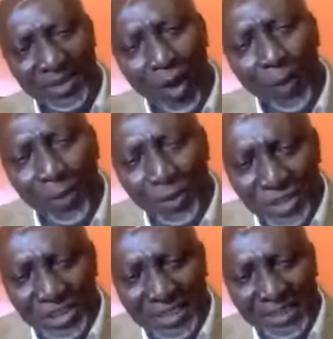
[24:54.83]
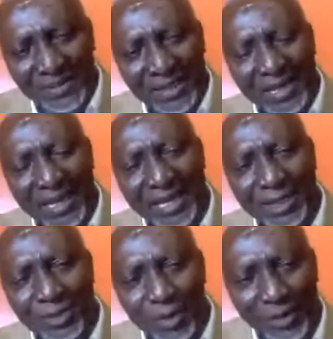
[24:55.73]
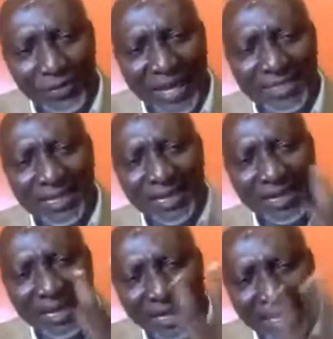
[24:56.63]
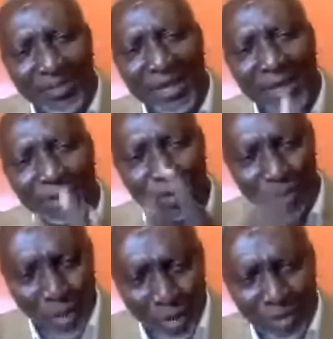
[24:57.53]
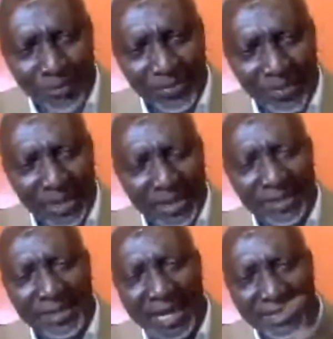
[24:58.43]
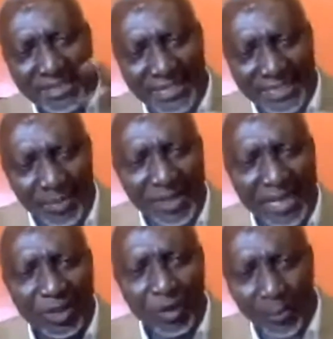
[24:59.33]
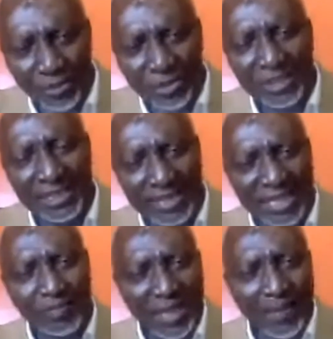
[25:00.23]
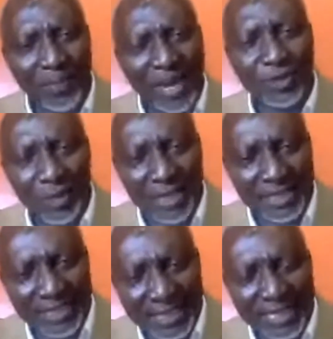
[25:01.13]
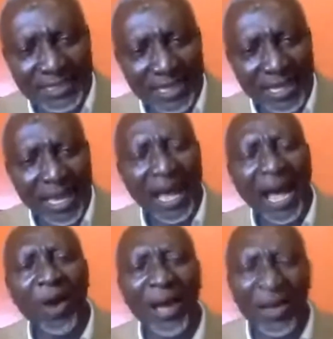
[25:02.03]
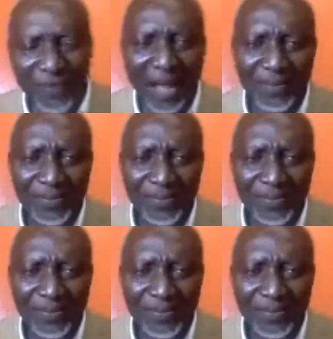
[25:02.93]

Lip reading: opposition, it is not that Kagame is strong, that he's intimidating opposition. Yes, some part you can say yes. However,